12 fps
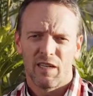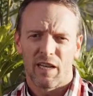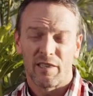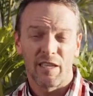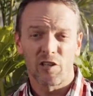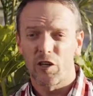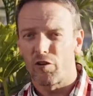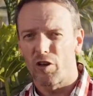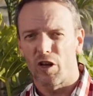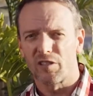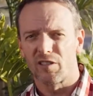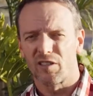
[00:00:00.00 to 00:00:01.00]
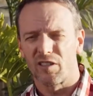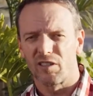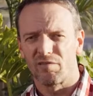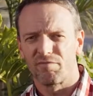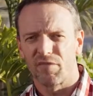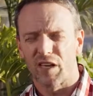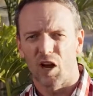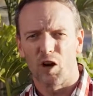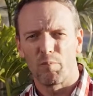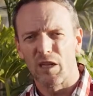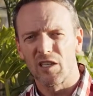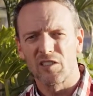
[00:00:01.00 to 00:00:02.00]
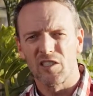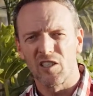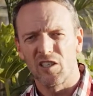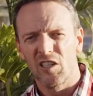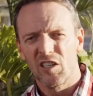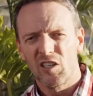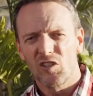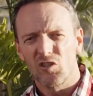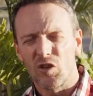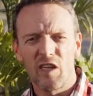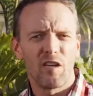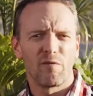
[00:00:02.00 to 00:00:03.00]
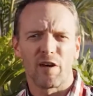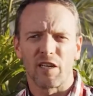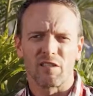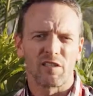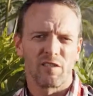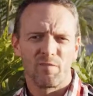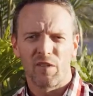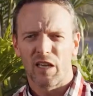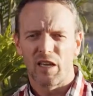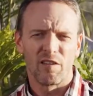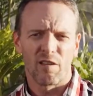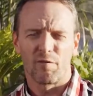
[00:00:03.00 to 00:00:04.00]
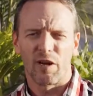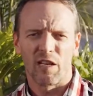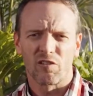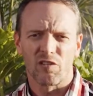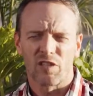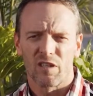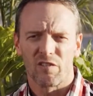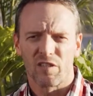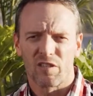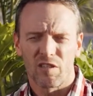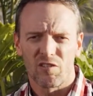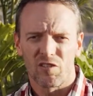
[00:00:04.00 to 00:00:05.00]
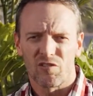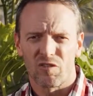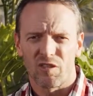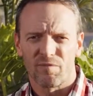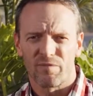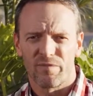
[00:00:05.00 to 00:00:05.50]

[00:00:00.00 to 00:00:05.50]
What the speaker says: And then curiosity and our ability to innovate in the financial services industry.